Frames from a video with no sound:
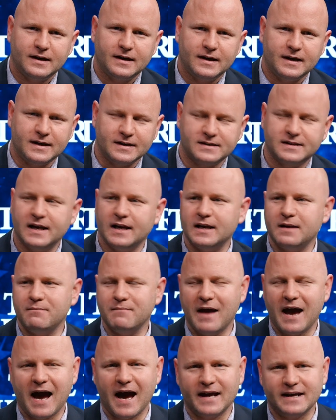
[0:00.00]
He's getting
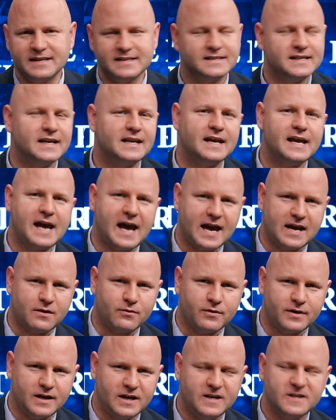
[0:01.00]
mad. He's getting
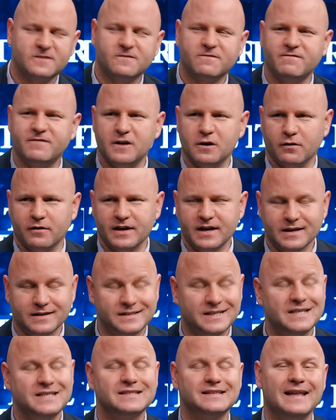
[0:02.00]
angry. He's furious.
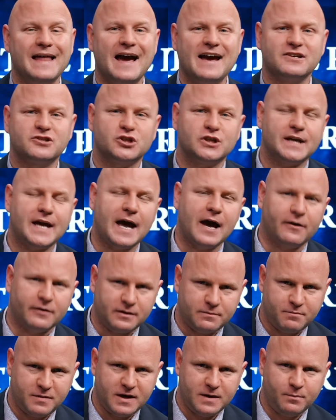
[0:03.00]
He's lashing out
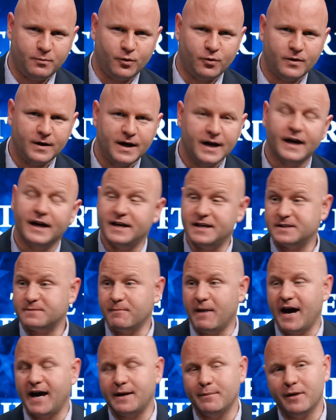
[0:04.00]
at people. He's
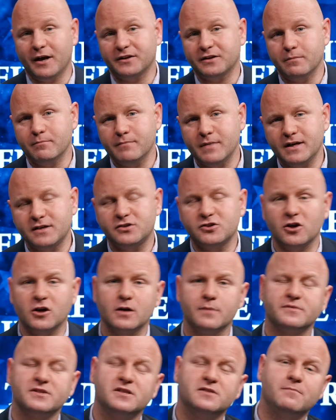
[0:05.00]
mad about the
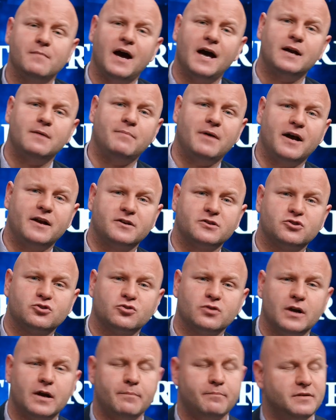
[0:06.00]
midterms. He's mad about his
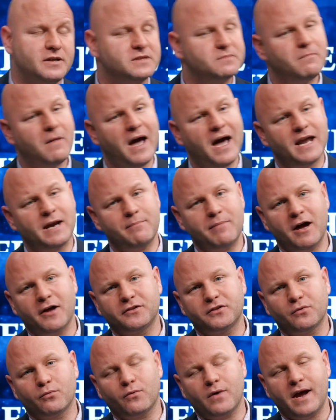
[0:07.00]
trip. He's mad about
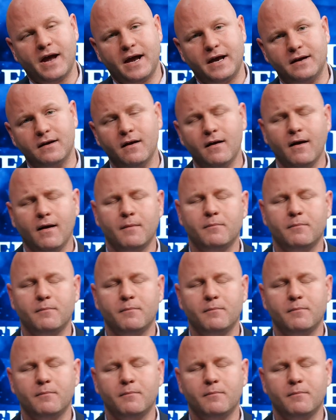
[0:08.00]
the rain.